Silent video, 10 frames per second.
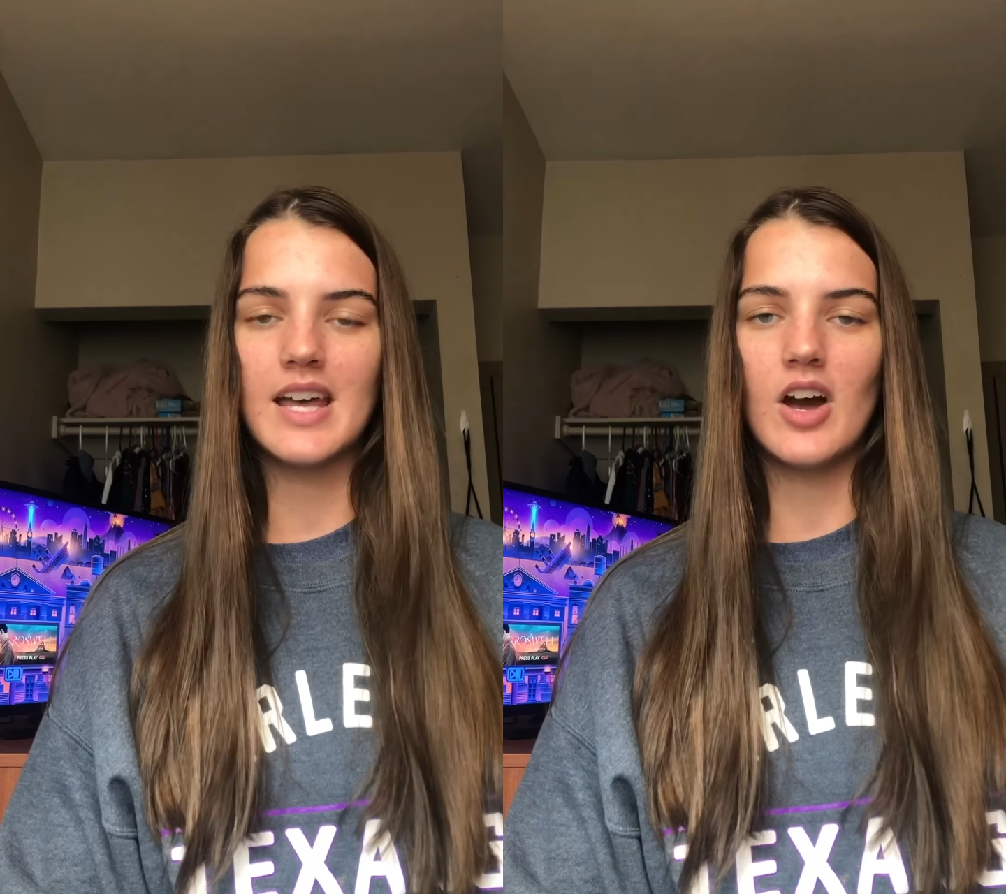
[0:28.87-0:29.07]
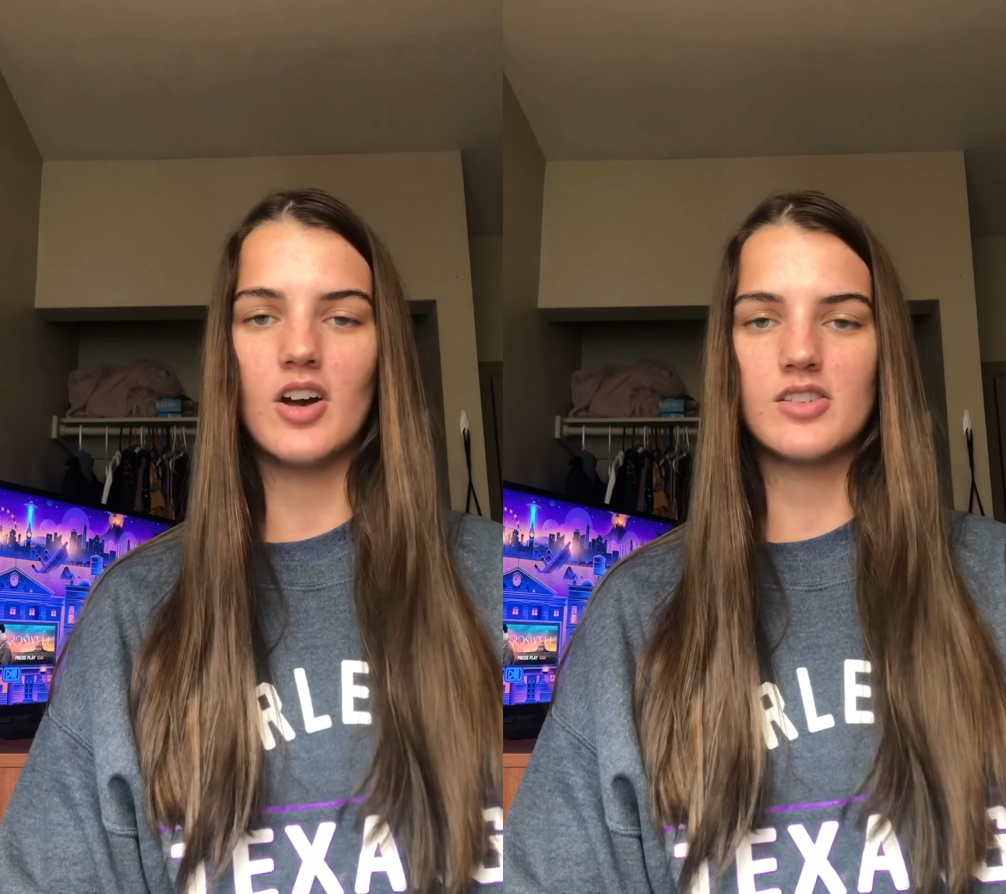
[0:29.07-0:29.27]

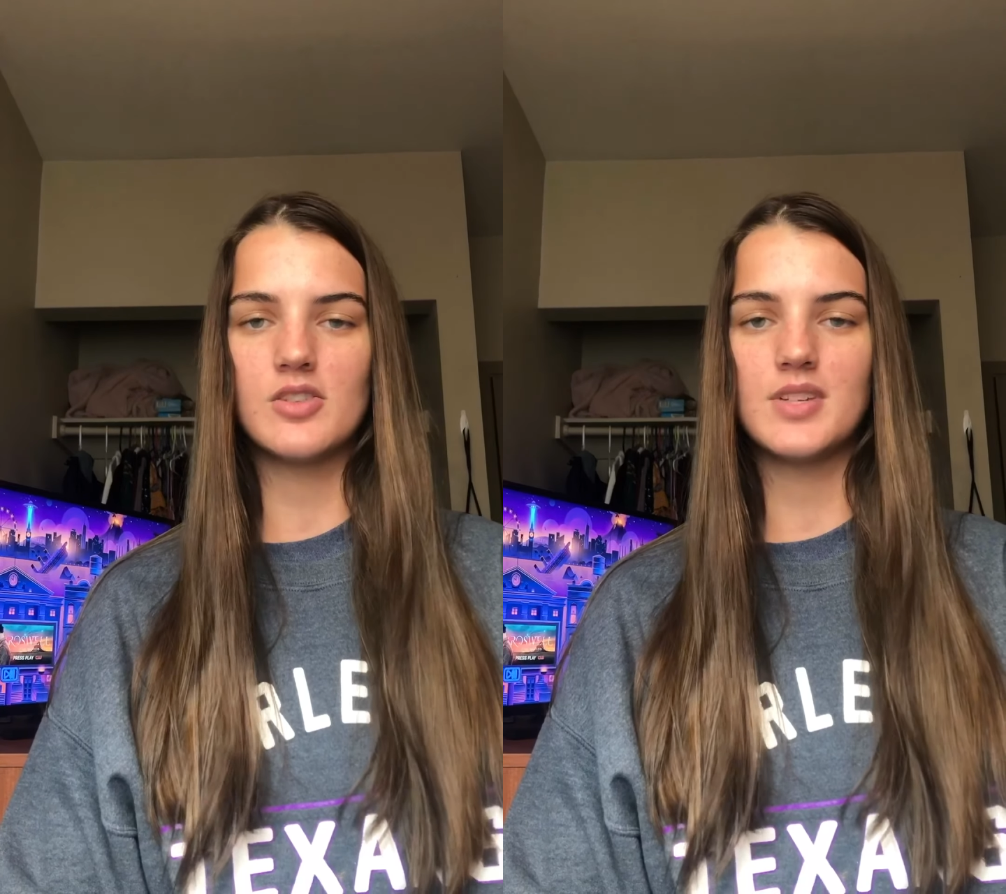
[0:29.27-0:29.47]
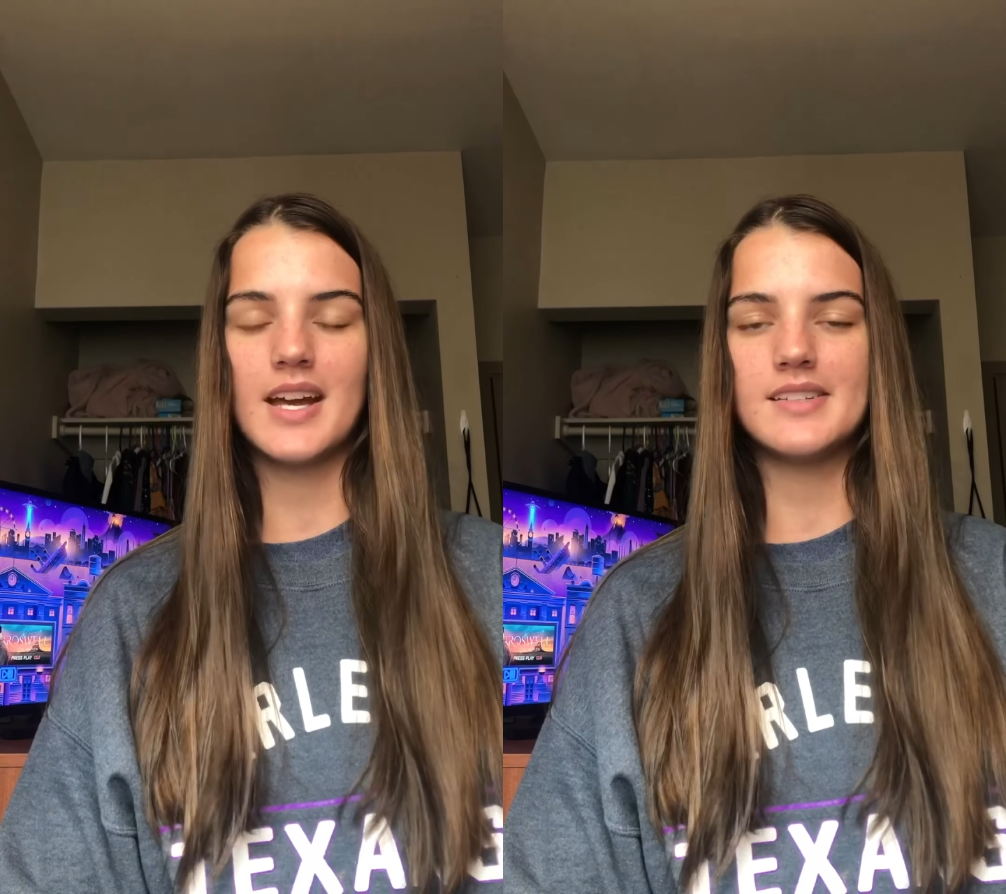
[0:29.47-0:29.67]
that also
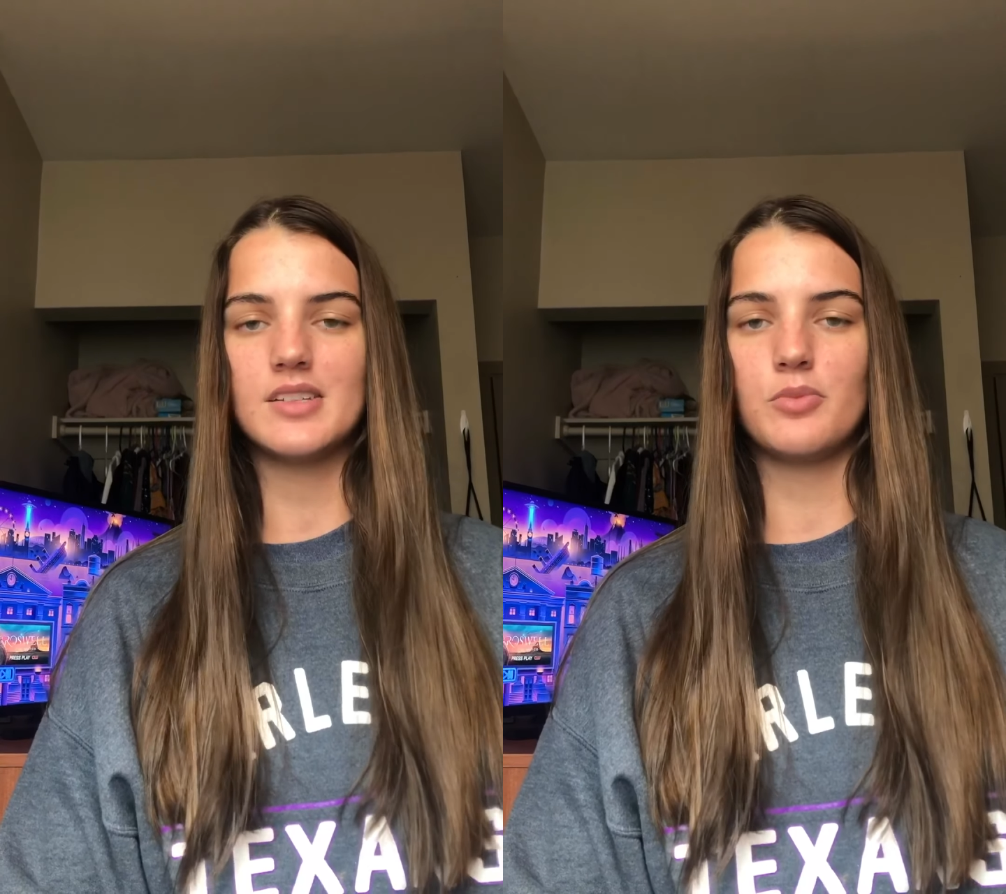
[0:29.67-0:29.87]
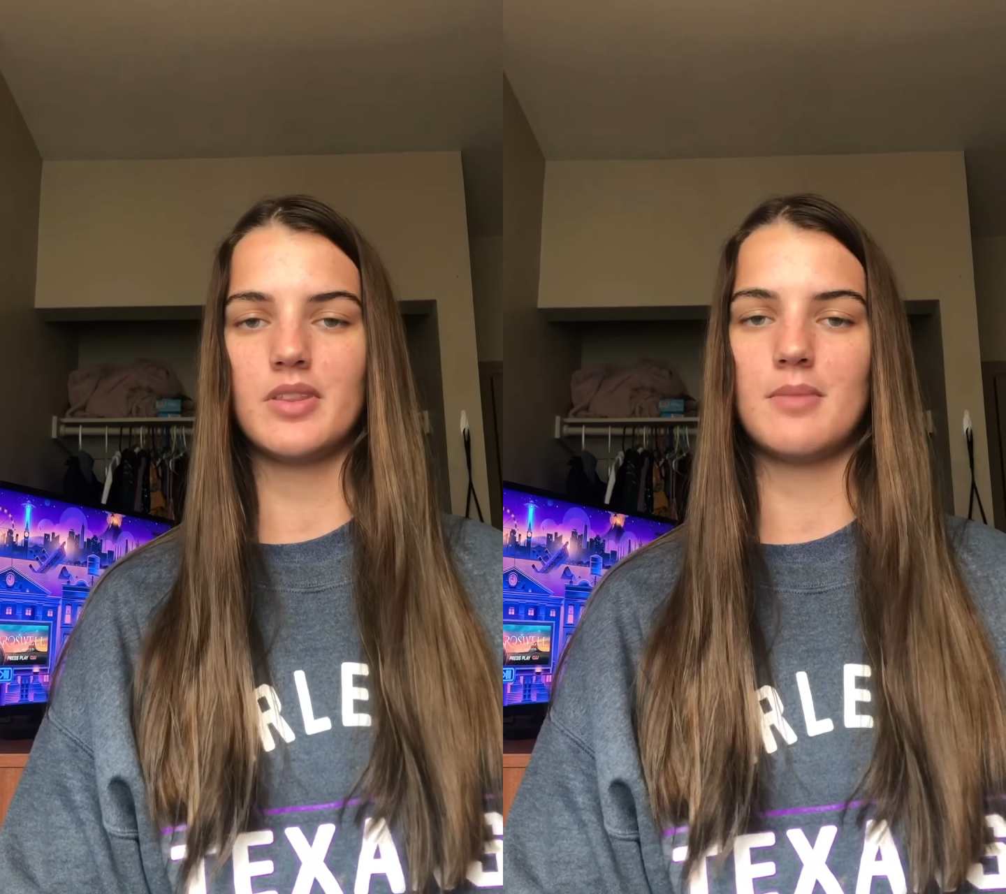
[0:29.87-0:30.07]
ties
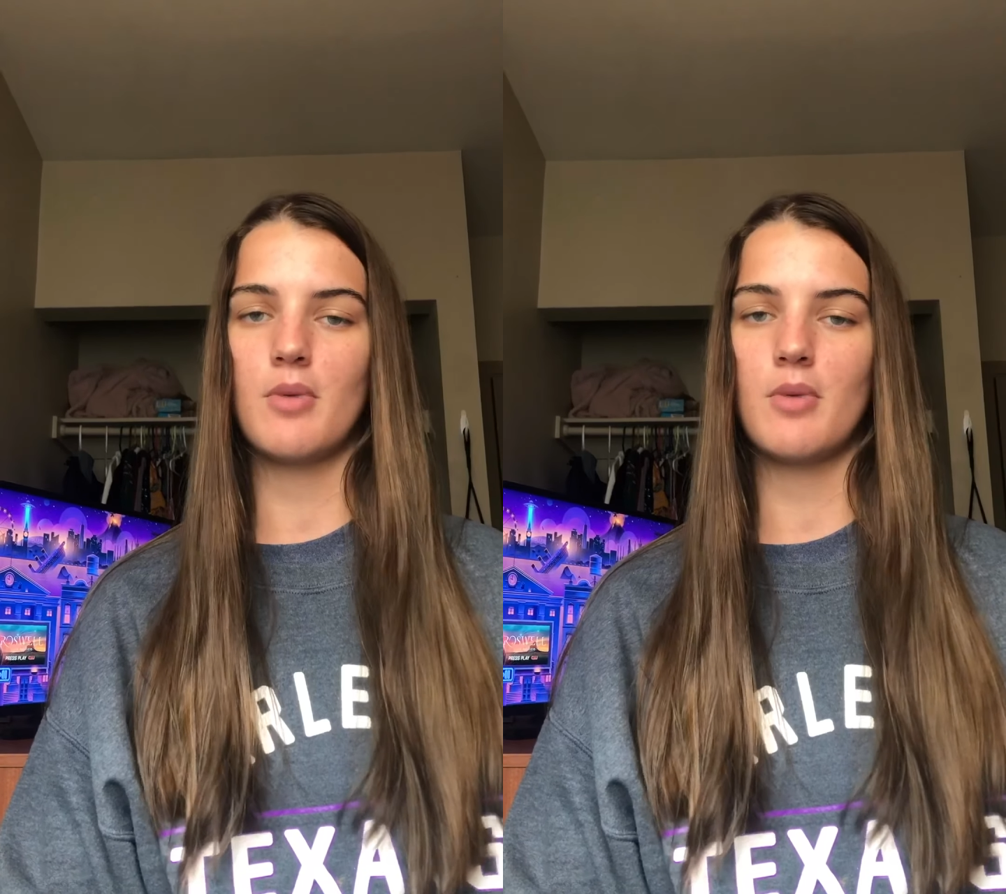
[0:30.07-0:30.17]
in with the